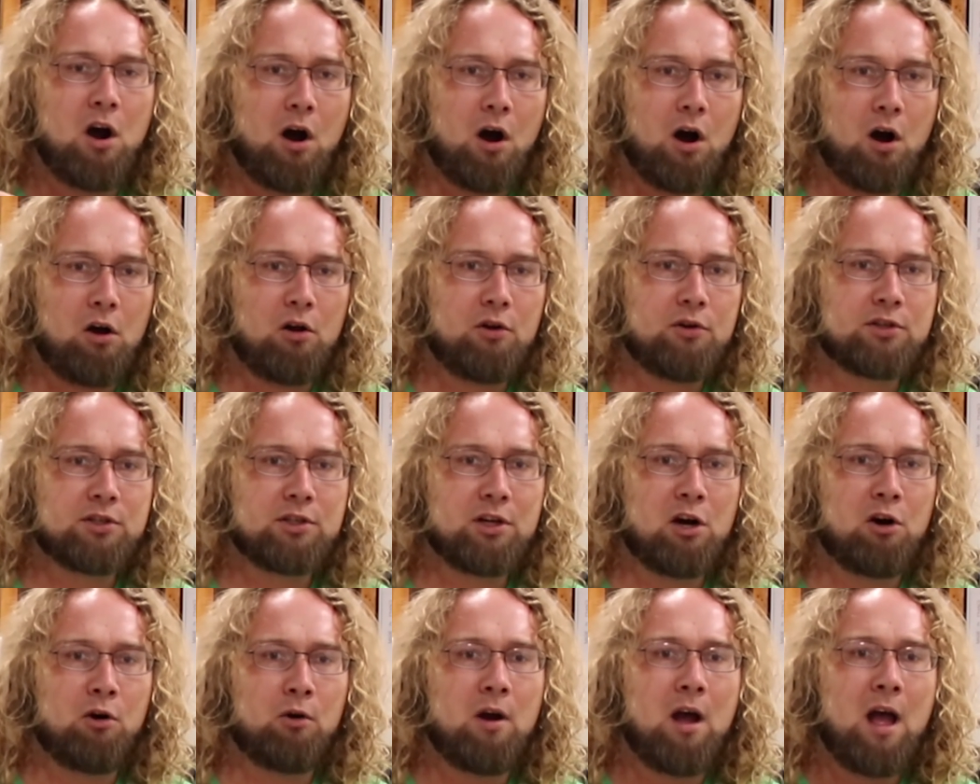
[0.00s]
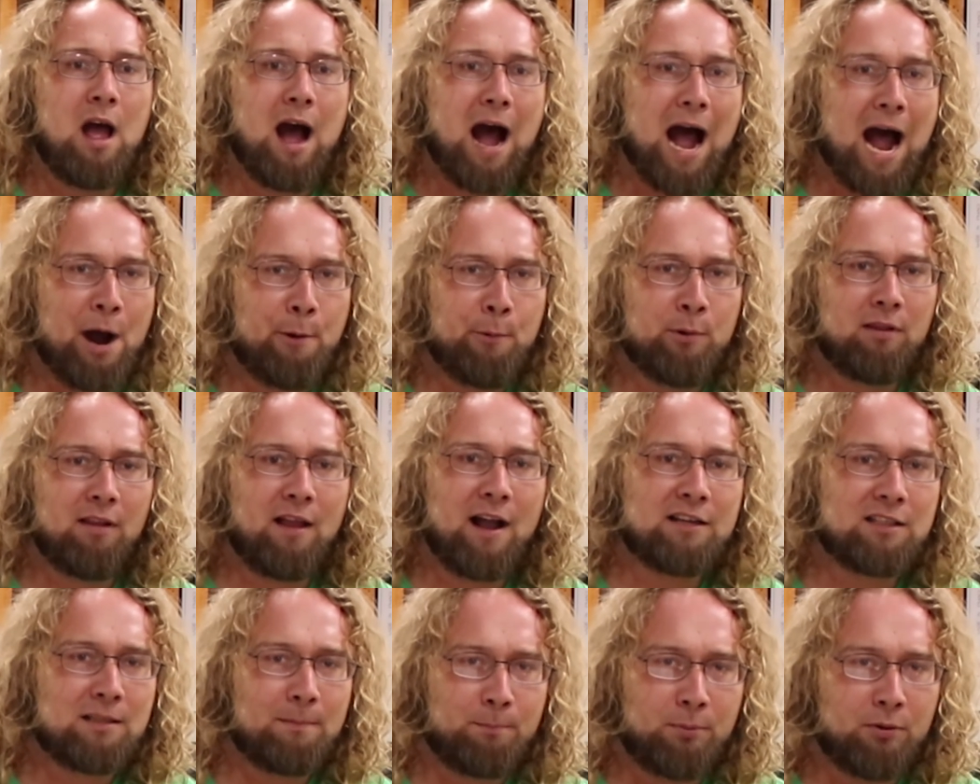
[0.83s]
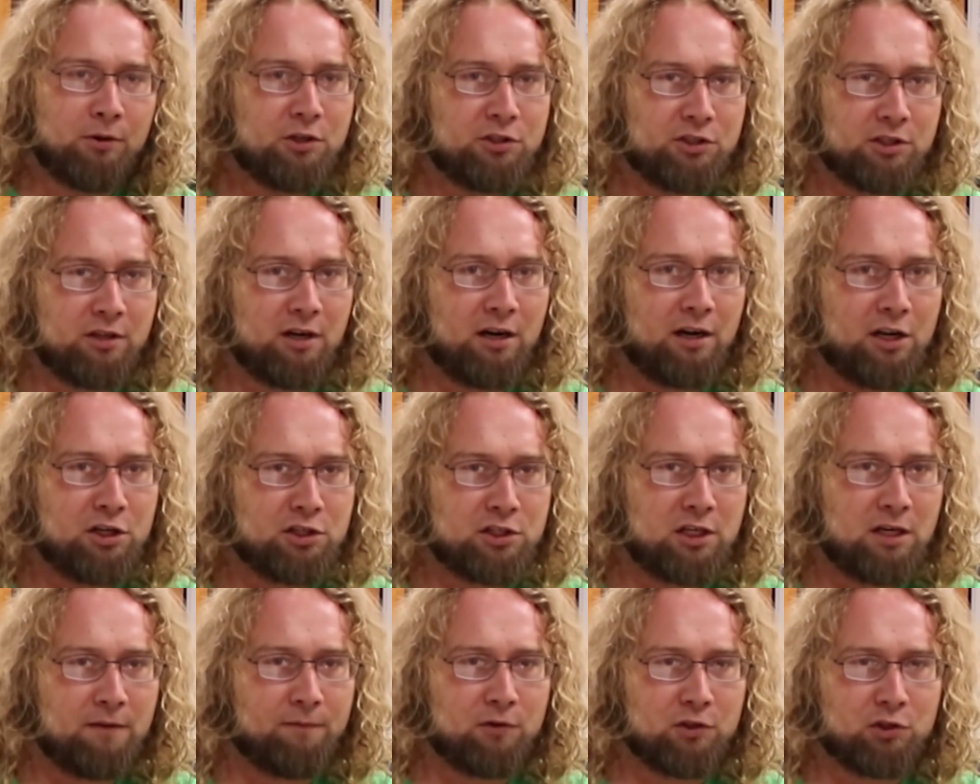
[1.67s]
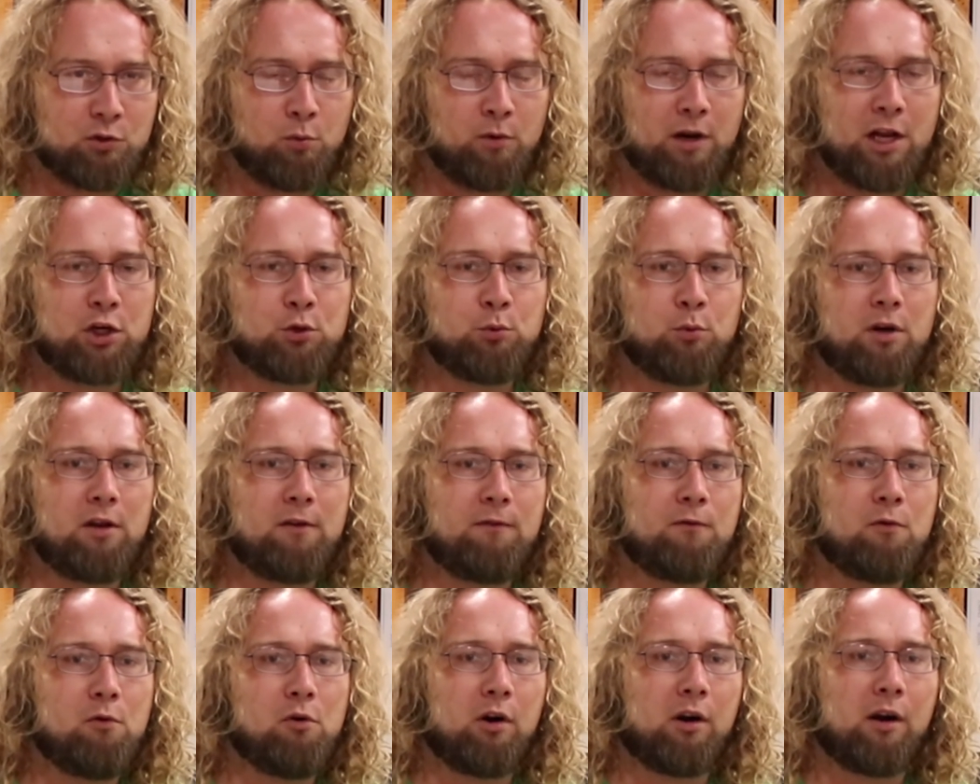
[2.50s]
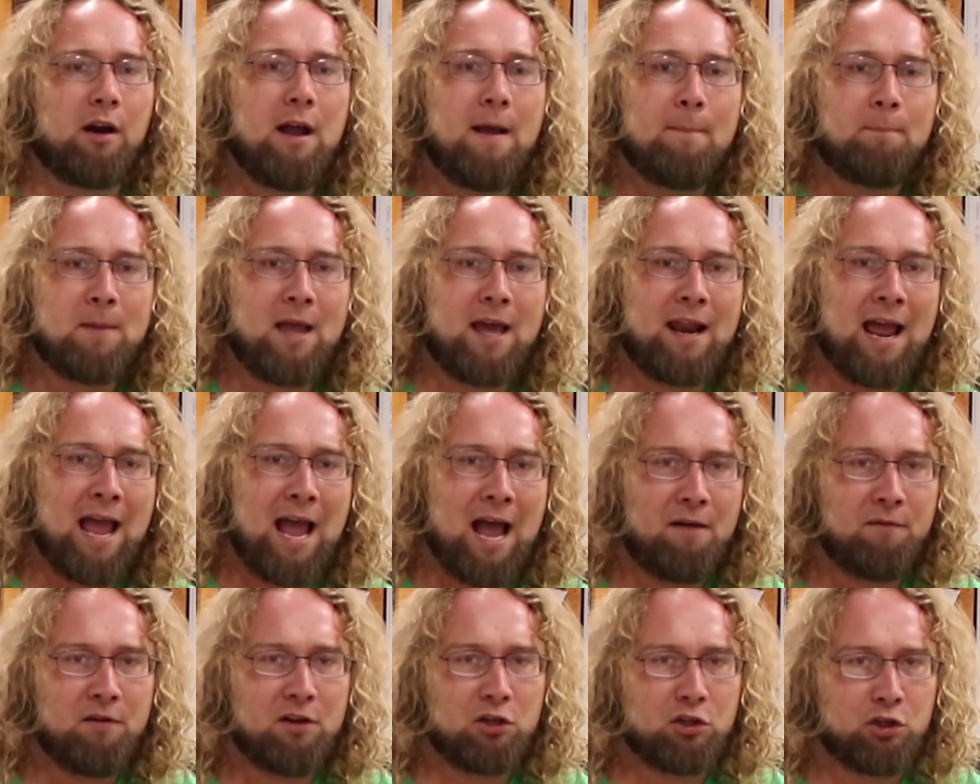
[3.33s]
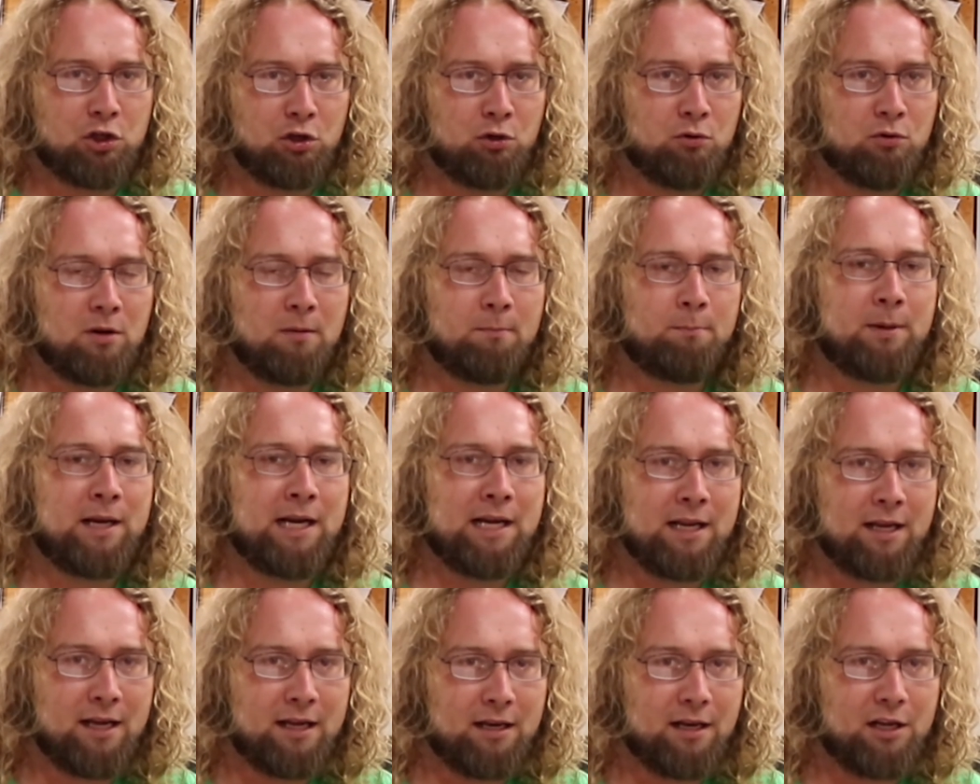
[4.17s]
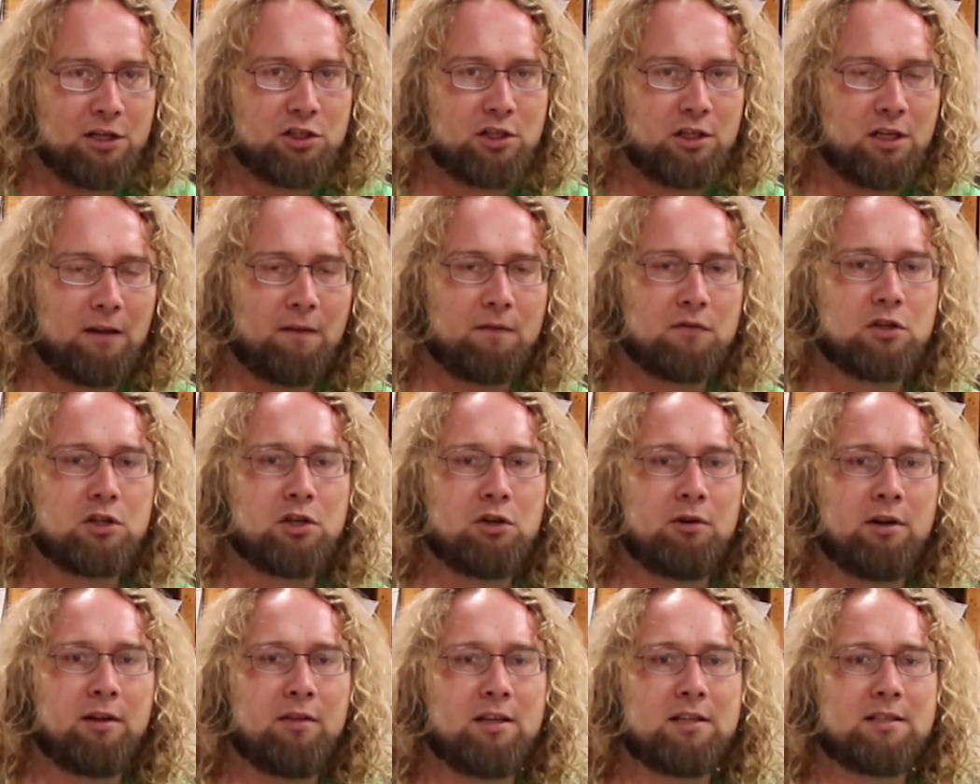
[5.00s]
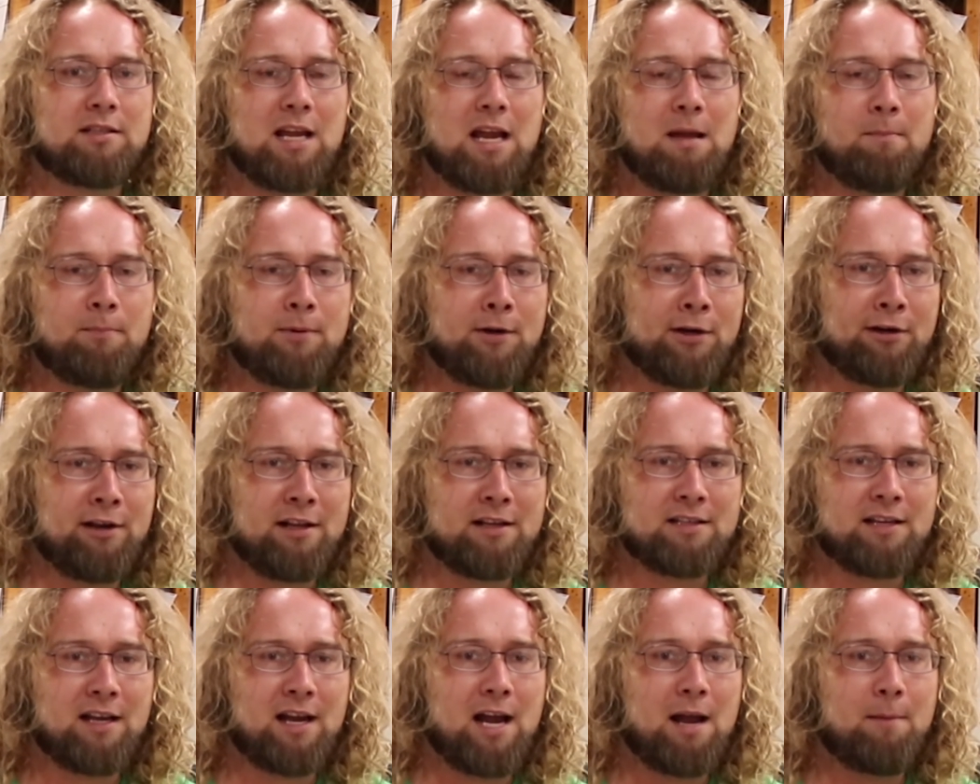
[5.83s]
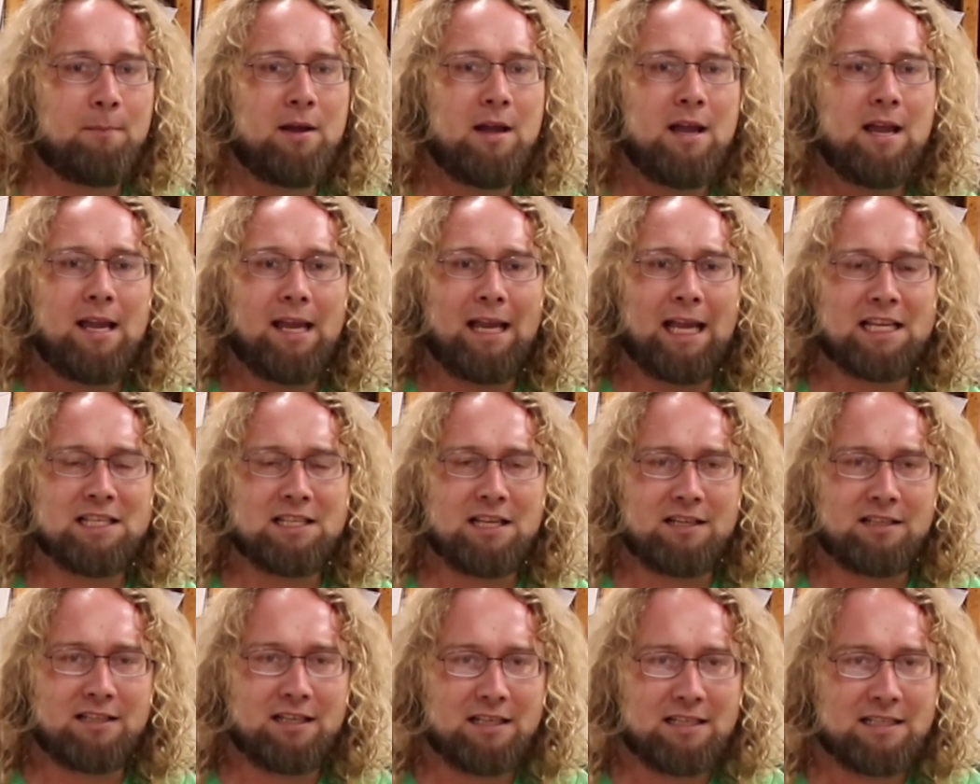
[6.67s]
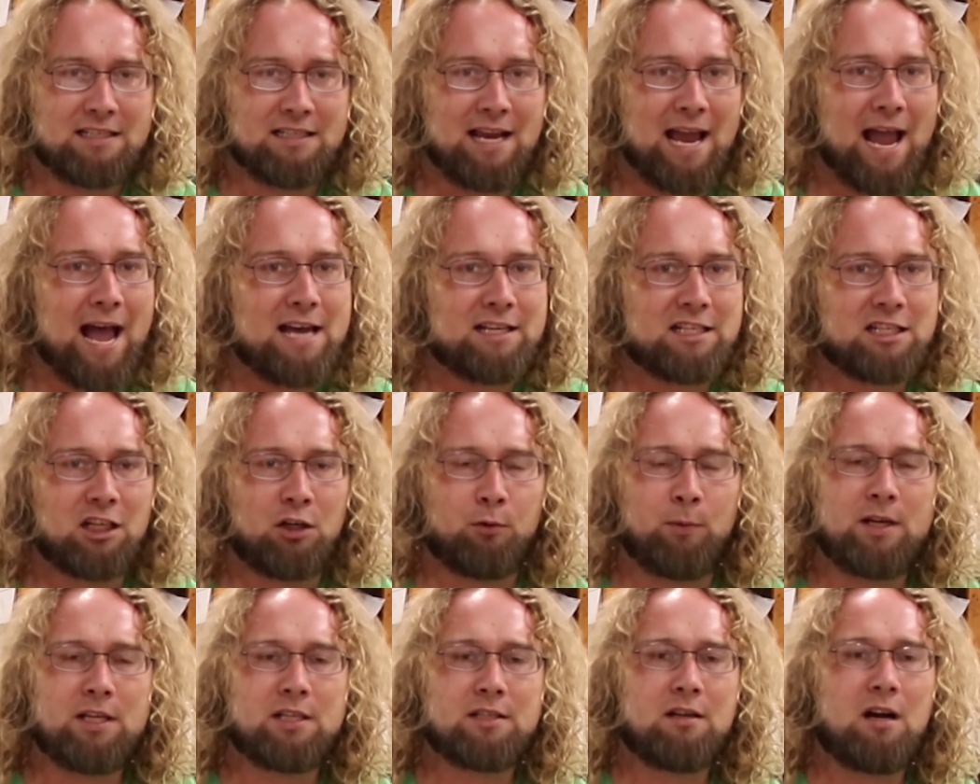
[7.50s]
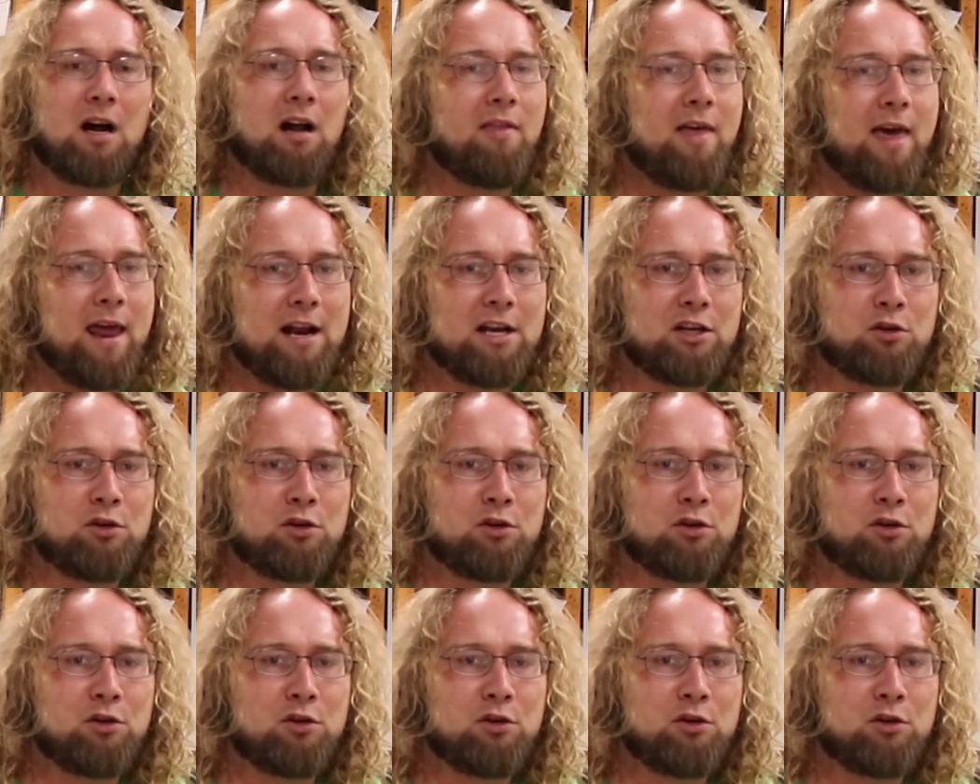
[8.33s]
Also, I would like to push an initiative for 2024, and having two competing initiatives during the same period of time is a disaster. We saw that in